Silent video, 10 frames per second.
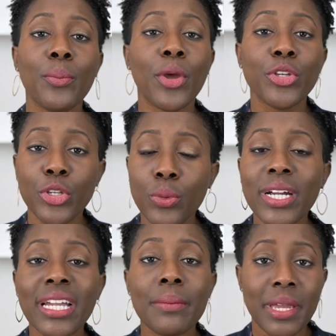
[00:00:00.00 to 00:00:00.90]
but you
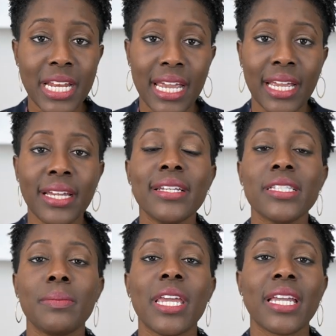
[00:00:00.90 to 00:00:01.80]
are committing
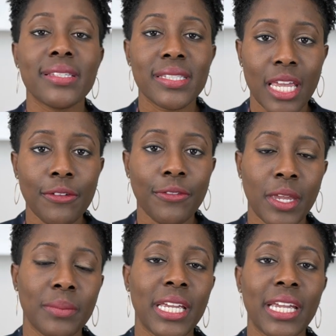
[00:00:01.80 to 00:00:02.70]
to being a safe
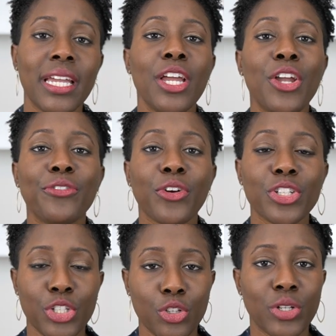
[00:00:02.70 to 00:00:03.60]
family for
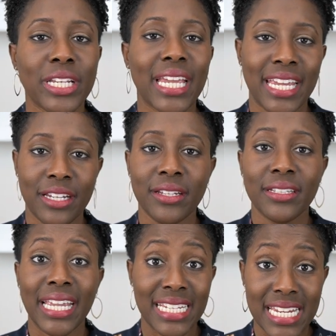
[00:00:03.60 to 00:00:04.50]
children in,
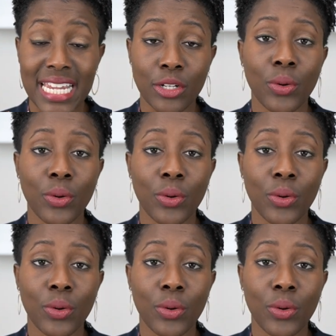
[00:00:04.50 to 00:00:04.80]
in need.